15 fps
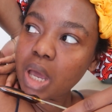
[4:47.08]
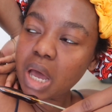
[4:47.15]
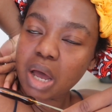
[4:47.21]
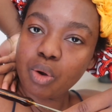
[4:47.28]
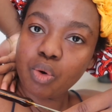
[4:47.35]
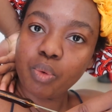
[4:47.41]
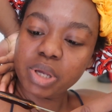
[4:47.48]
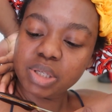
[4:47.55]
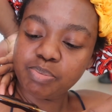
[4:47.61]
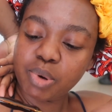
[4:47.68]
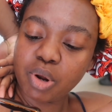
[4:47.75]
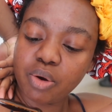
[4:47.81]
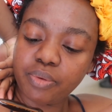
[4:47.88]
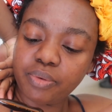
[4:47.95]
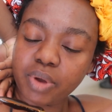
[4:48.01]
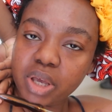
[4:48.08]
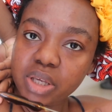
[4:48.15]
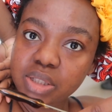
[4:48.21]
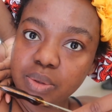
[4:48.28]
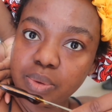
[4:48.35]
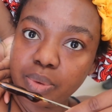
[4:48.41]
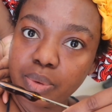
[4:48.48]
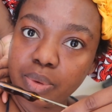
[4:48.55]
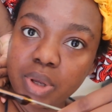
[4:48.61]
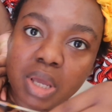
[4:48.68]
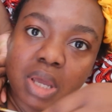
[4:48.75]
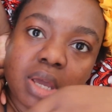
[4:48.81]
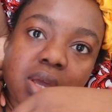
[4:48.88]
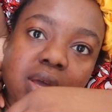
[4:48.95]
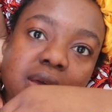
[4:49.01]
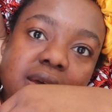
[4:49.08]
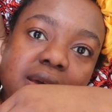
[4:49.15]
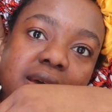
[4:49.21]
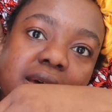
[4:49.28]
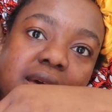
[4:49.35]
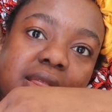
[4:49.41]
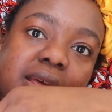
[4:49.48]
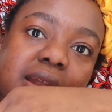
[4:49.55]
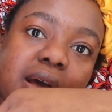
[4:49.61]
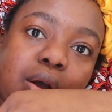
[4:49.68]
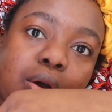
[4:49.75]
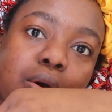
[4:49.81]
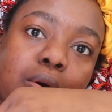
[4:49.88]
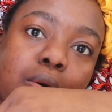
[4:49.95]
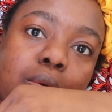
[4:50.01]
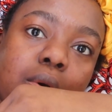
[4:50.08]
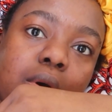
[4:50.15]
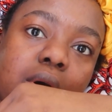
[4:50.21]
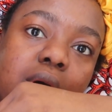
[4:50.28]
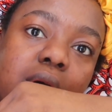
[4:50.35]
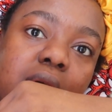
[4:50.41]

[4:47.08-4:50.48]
I always blow first, and then I go